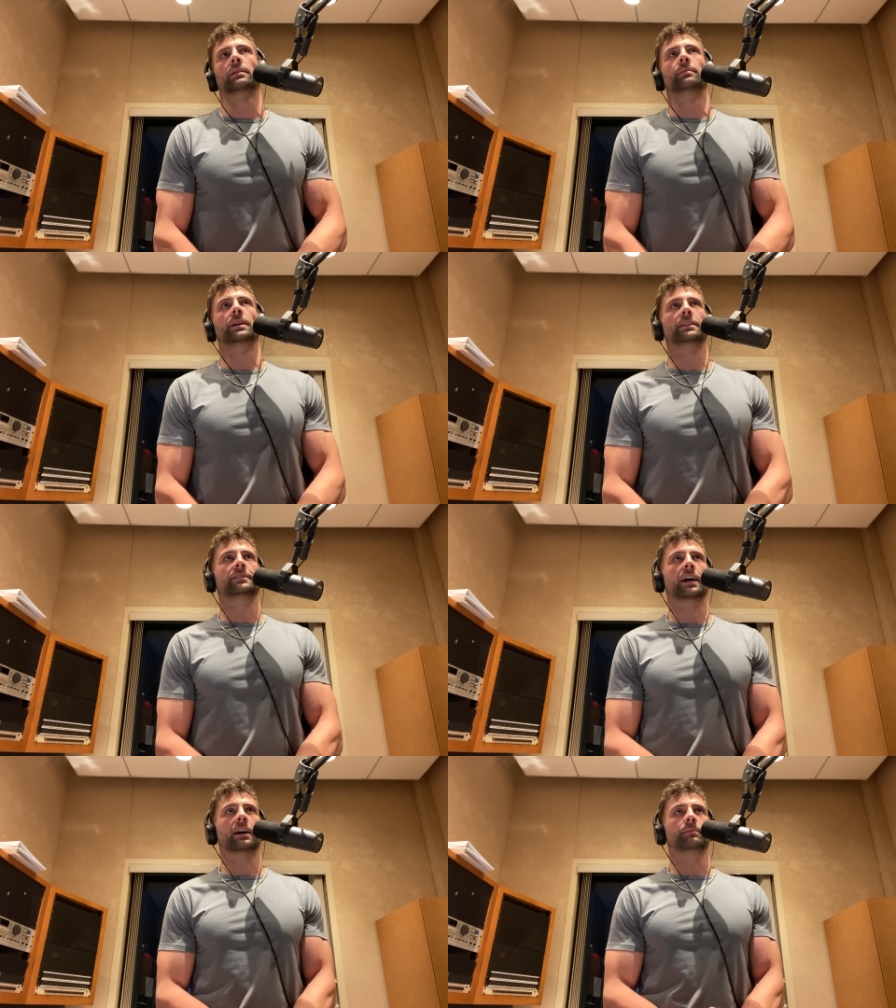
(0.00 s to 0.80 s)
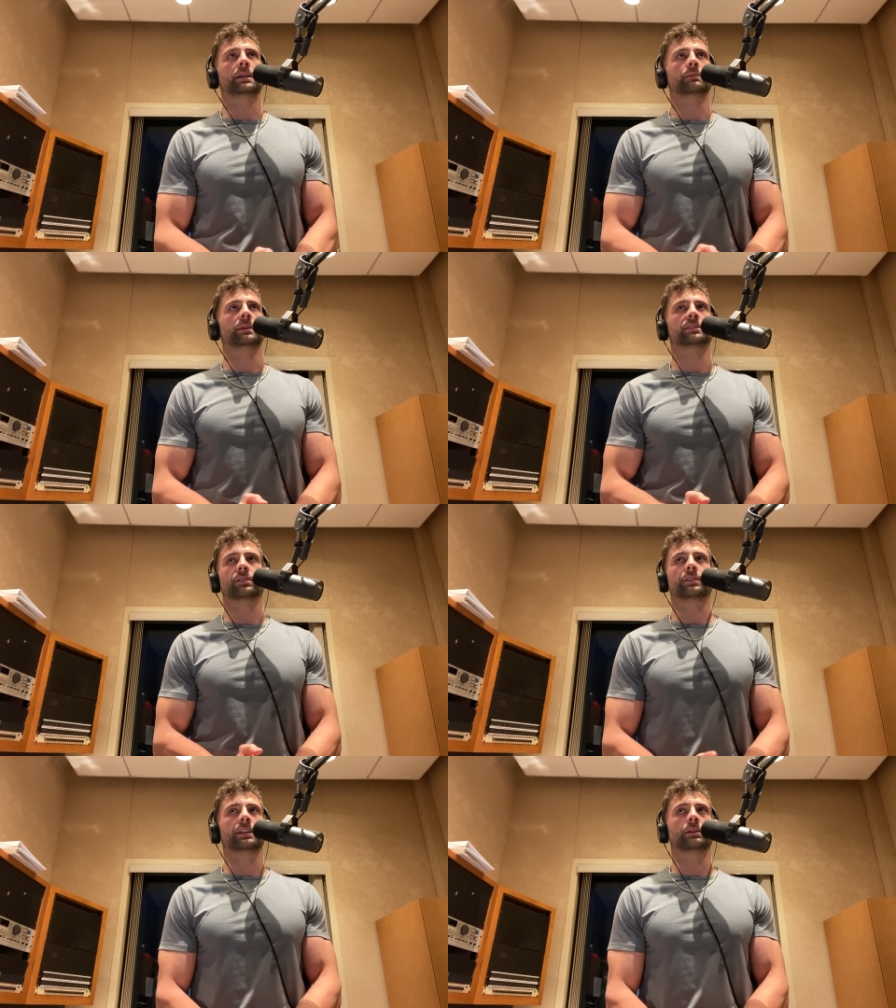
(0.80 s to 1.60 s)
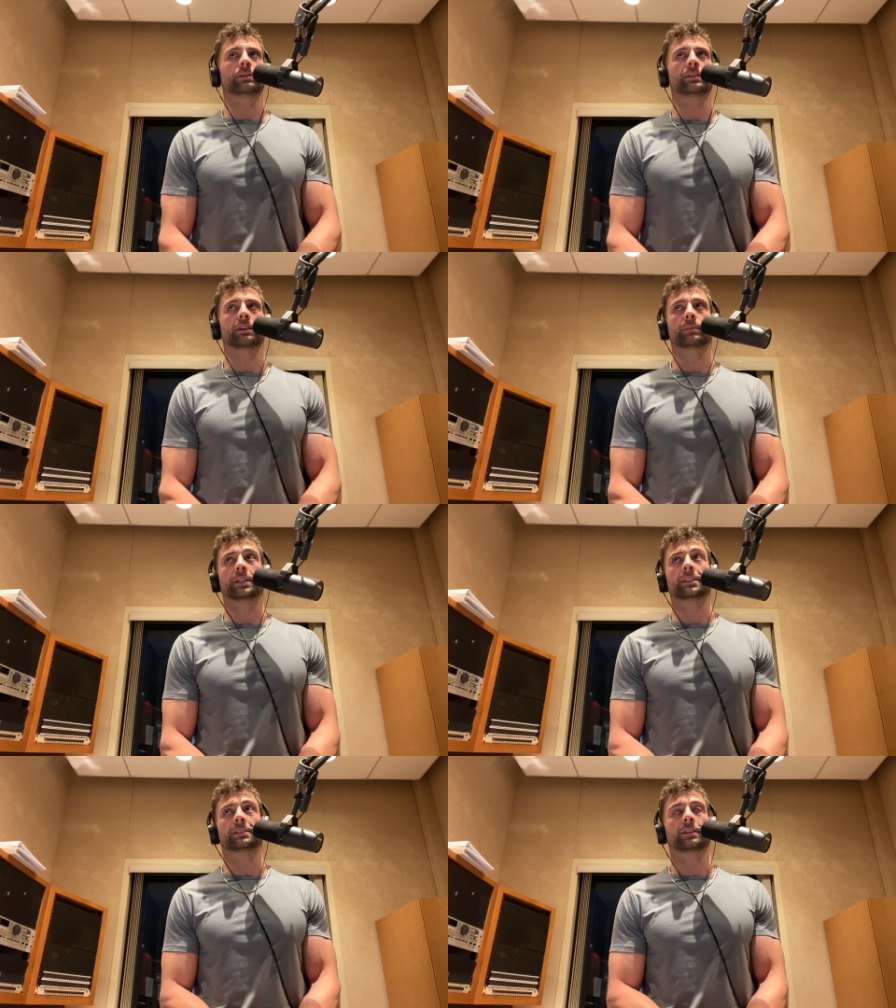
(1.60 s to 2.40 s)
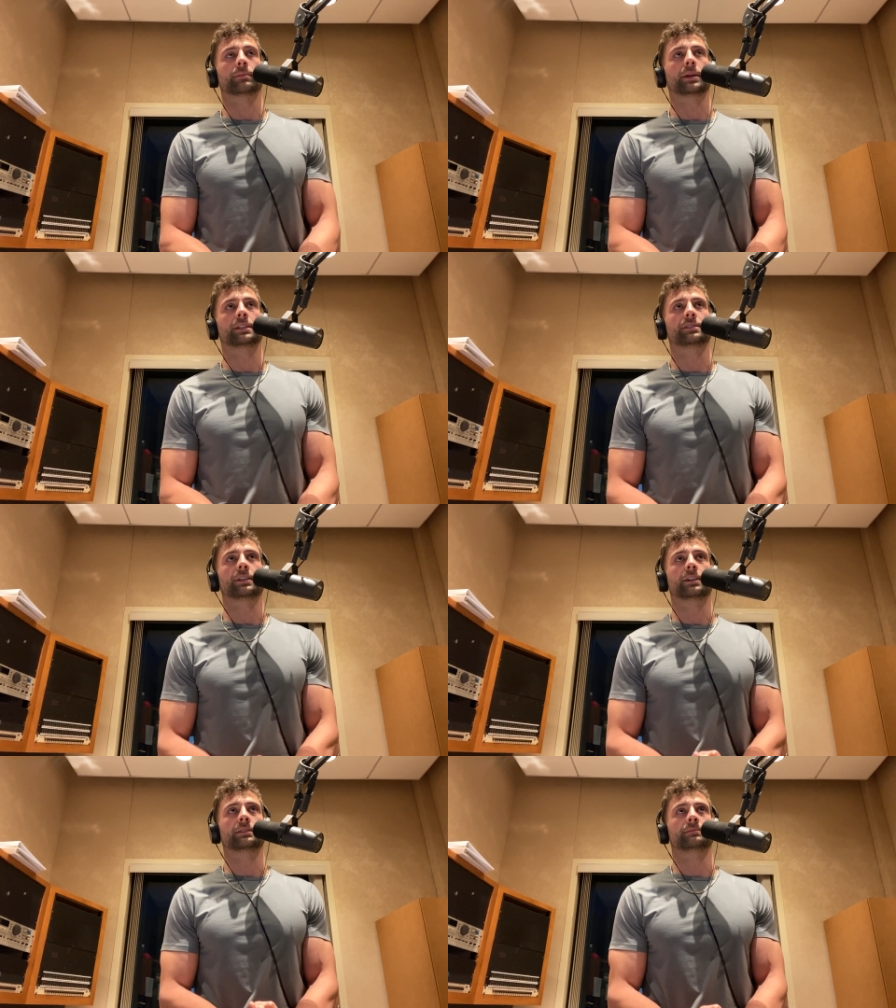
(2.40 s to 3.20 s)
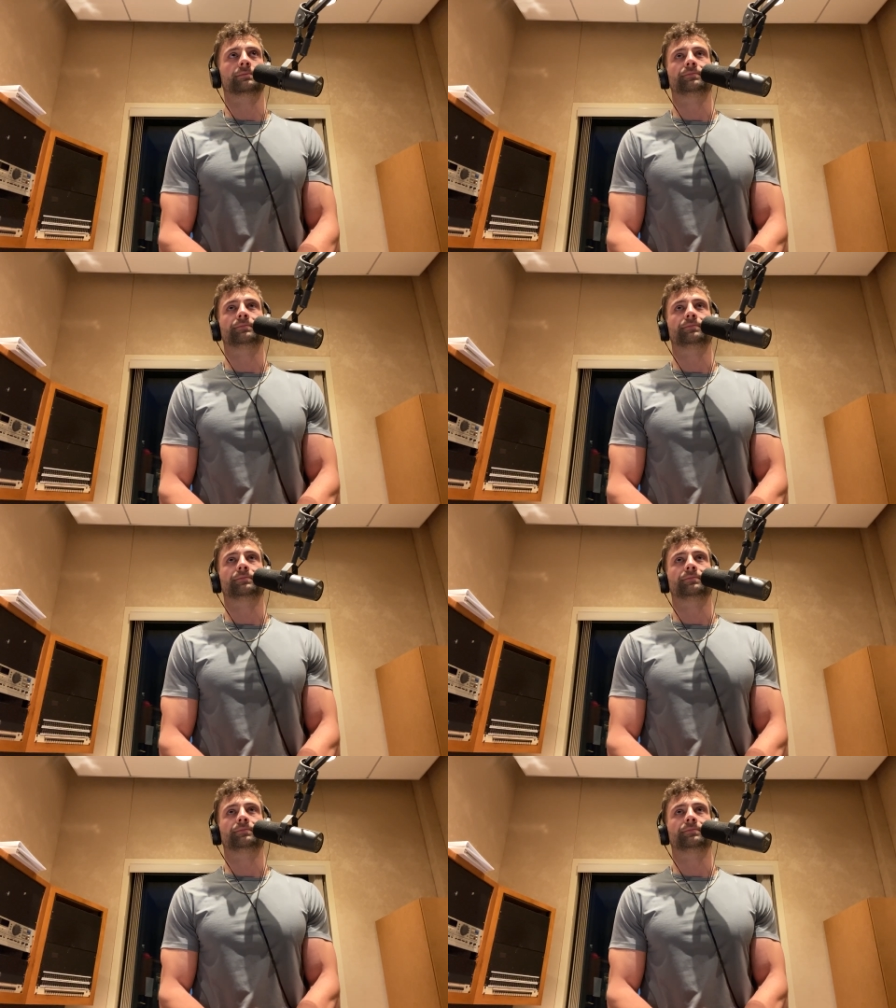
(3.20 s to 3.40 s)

Me and Do- me and Mr. D were talking about this on the Patreon.